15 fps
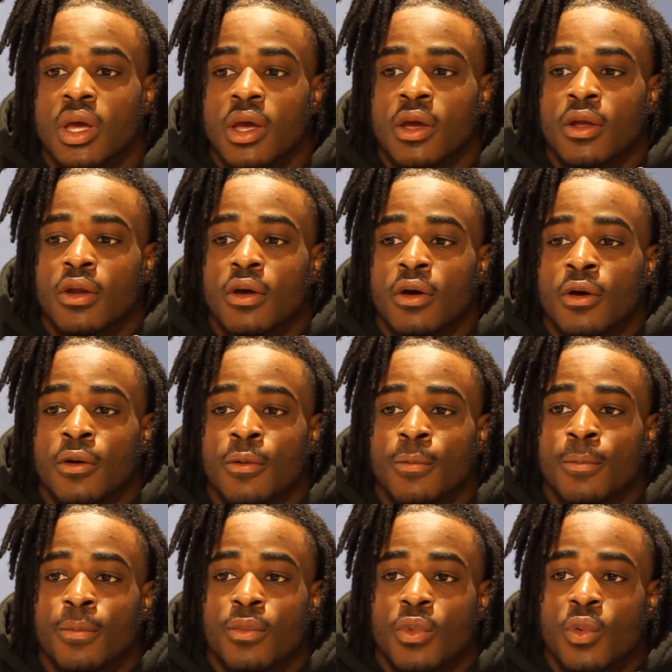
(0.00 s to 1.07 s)
And um,
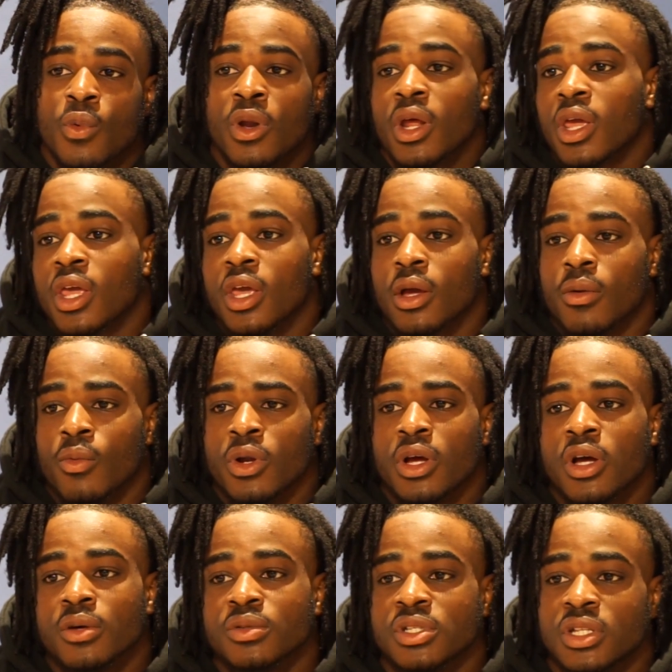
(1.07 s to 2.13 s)
when it came, when it
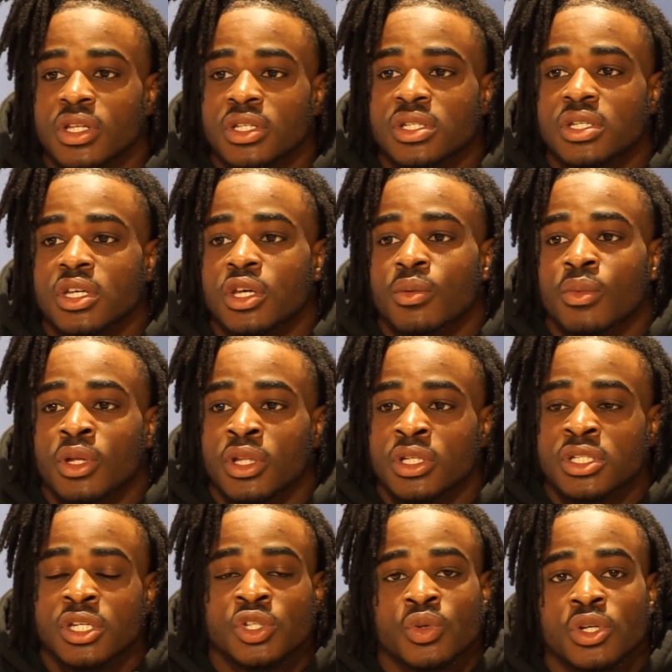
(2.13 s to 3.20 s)
comes to this team and the
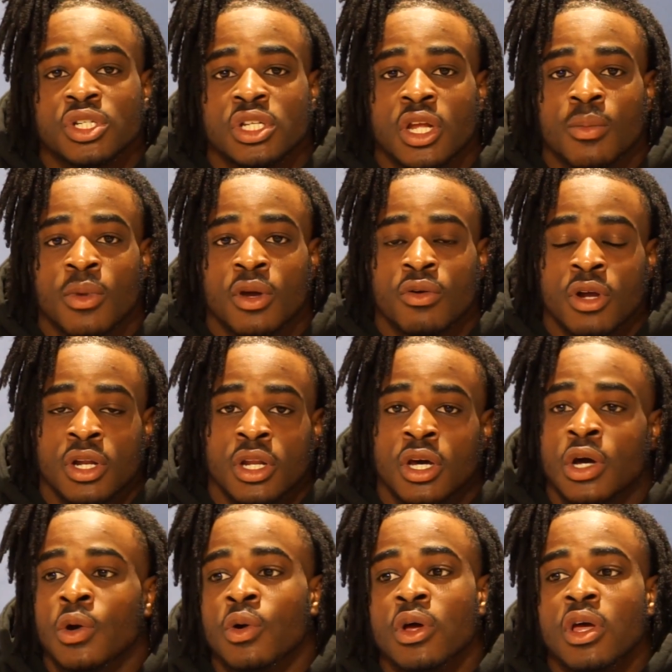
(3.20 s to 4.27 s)
situation I'm at right
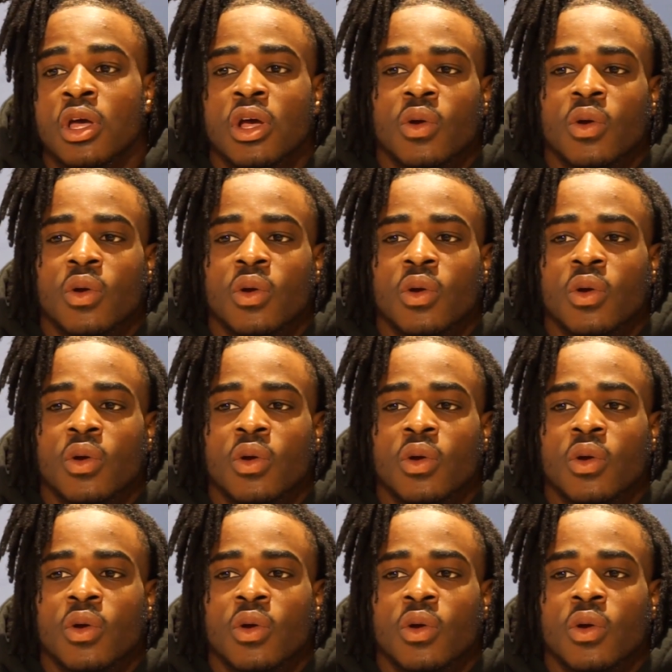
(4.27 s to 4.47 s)
now,